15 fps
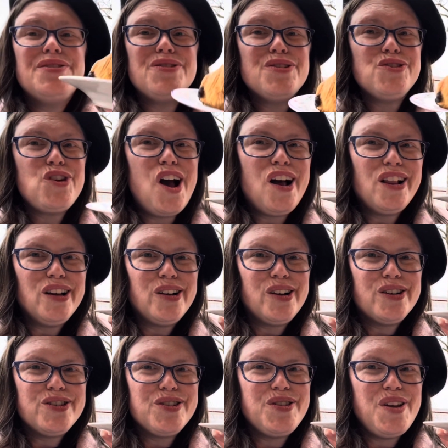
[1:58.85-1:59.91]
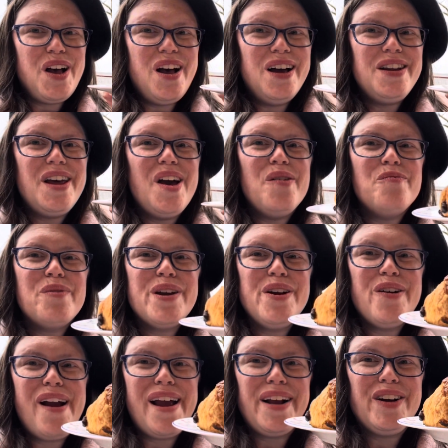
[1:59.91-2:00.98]
is a chocolate croissant. We
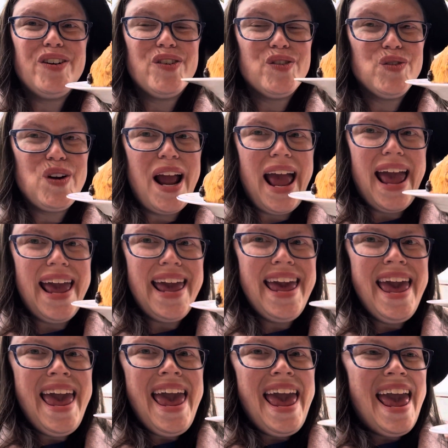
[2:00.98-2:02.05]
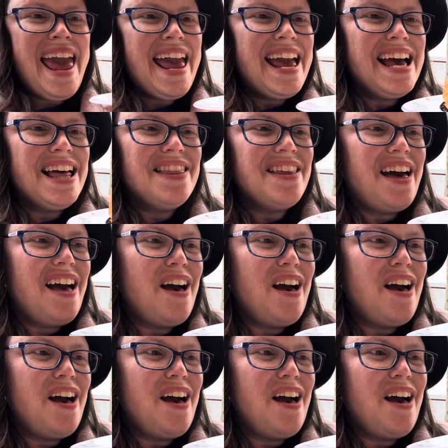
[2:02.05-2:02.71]
are at Carrette, and